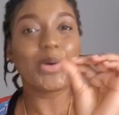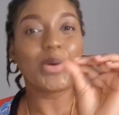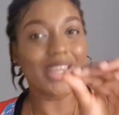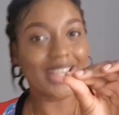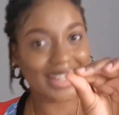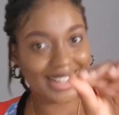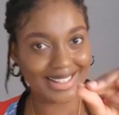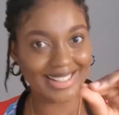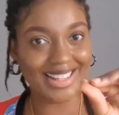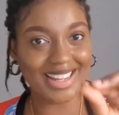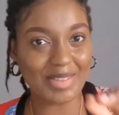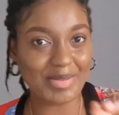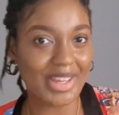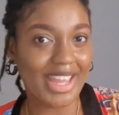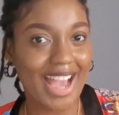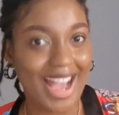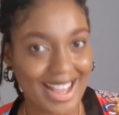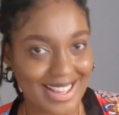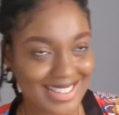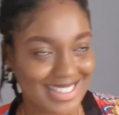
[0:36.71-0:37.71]
Quickly, let
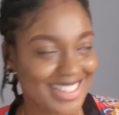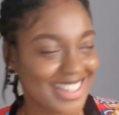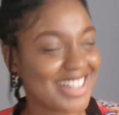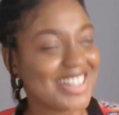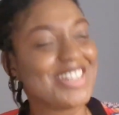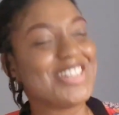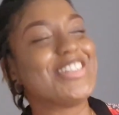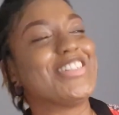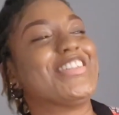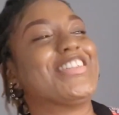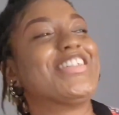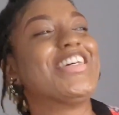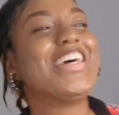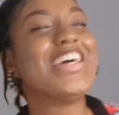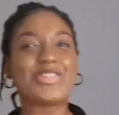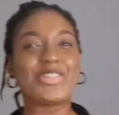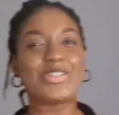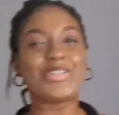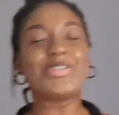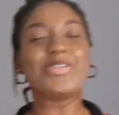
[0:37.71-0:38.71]
me ask,
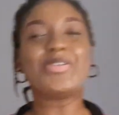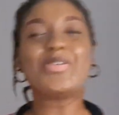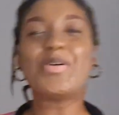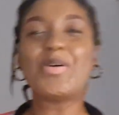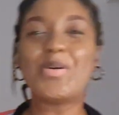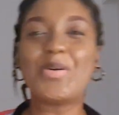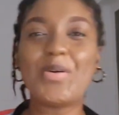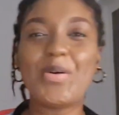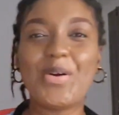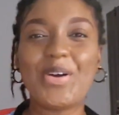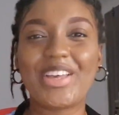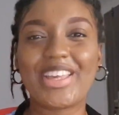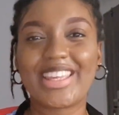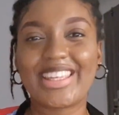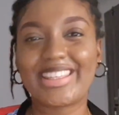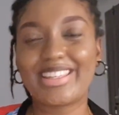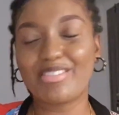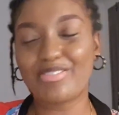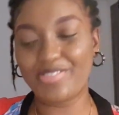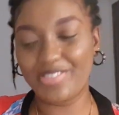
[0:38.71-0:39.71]
do you know
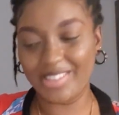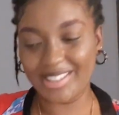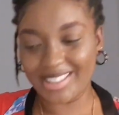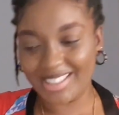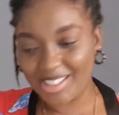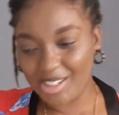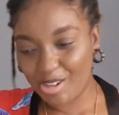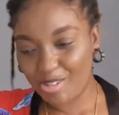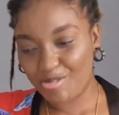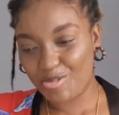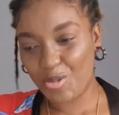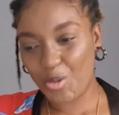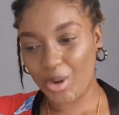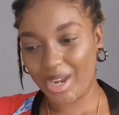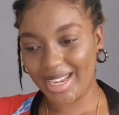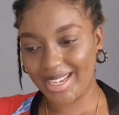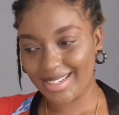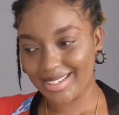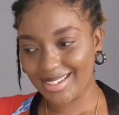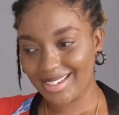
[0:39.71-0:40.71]
the feeling of
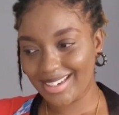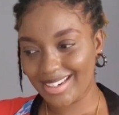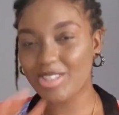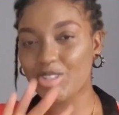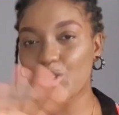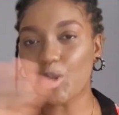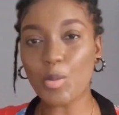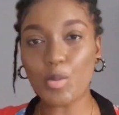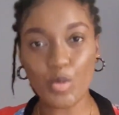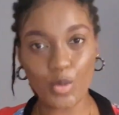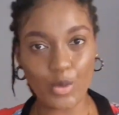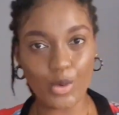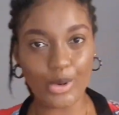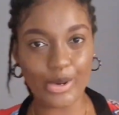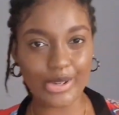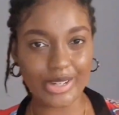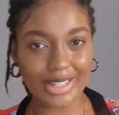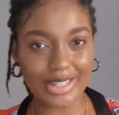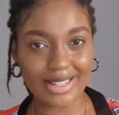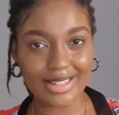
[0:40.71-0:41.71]
when
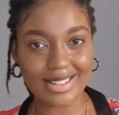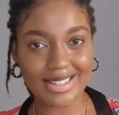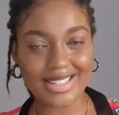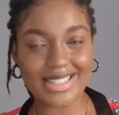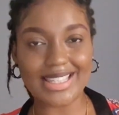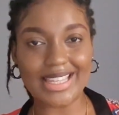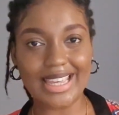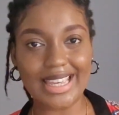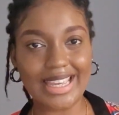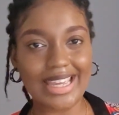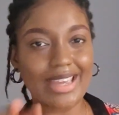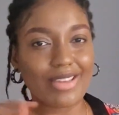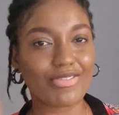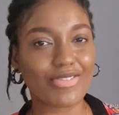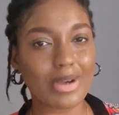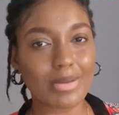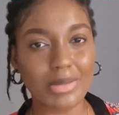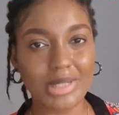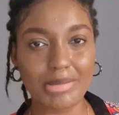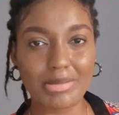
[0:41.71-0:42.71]
someone, say a
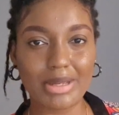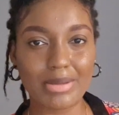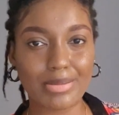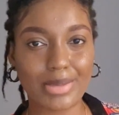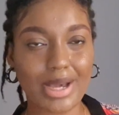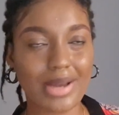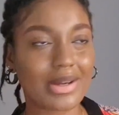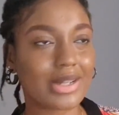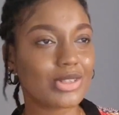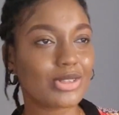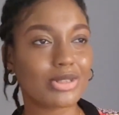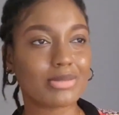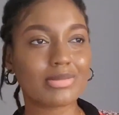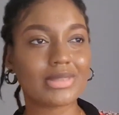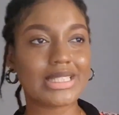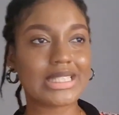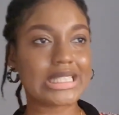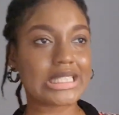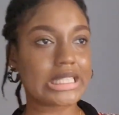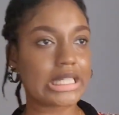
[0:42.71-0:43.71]
family member,
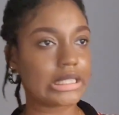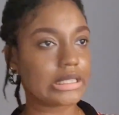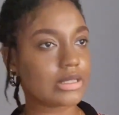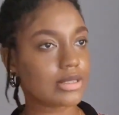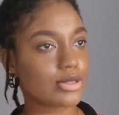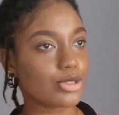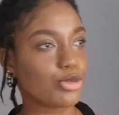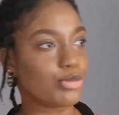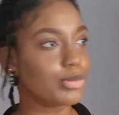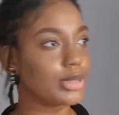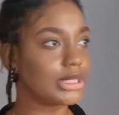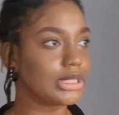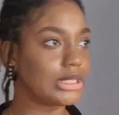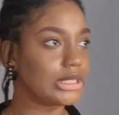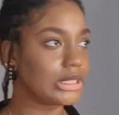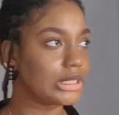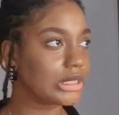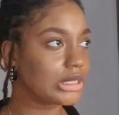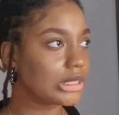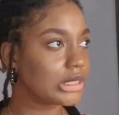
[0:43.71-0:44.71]
randomly sent you
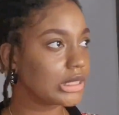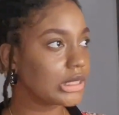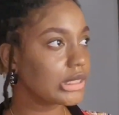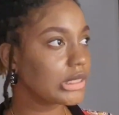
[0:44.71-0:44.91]
money?